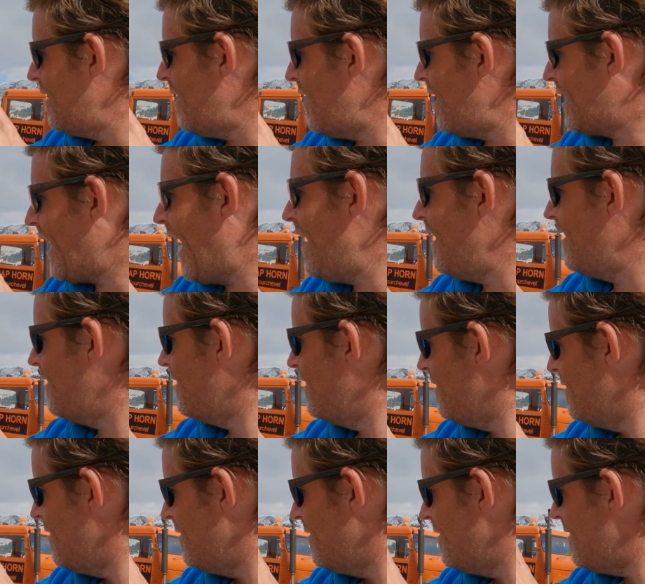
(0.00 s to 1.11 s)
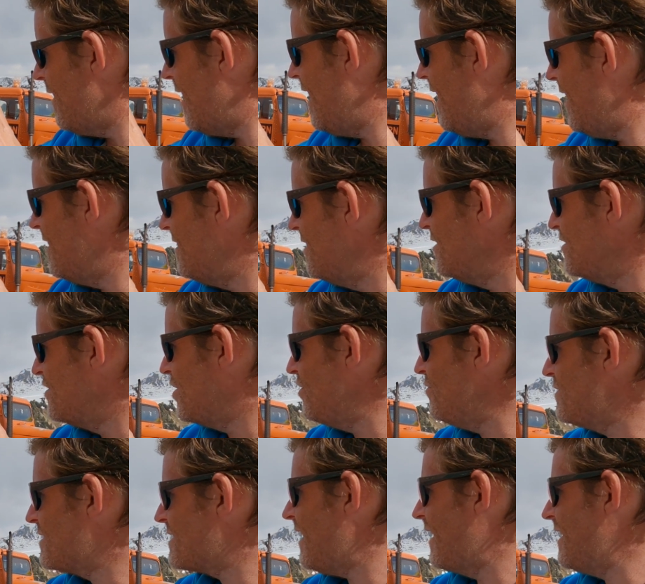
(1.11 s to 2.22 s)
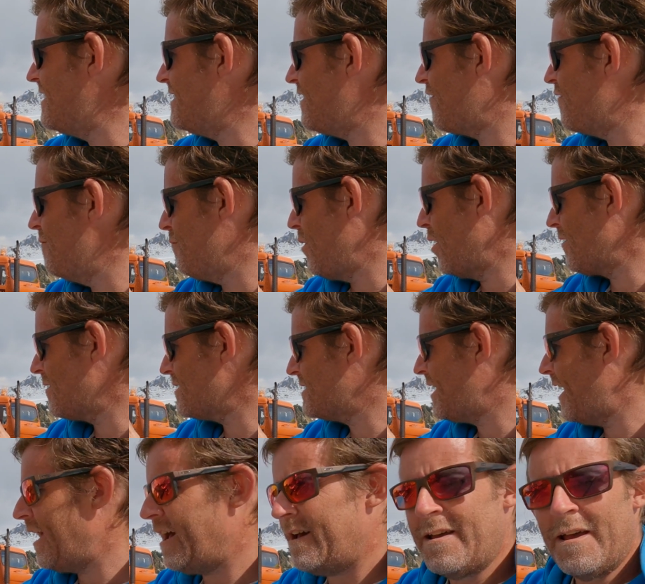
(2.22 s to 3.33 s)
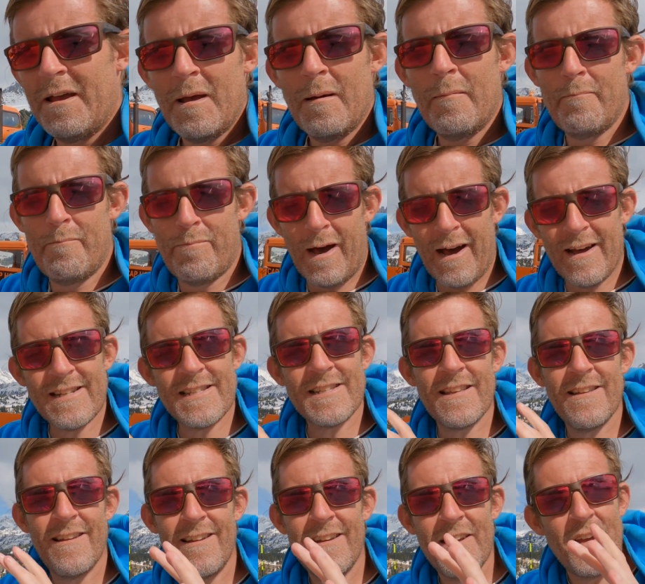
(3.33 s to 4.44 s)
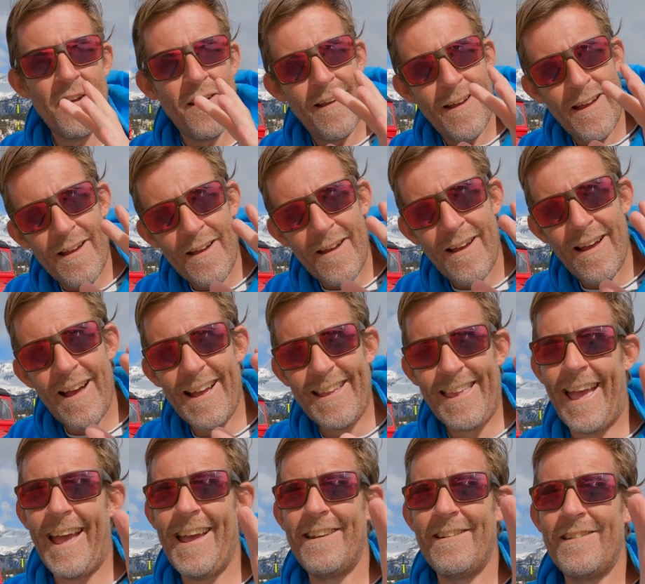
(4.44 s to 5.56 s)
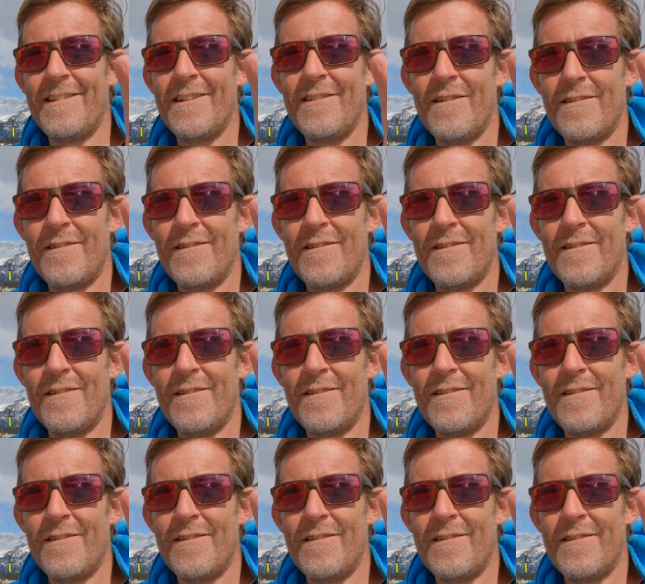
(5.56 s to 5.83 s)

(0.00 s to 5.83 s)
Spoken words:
Again, 2 slightly different models here, but again,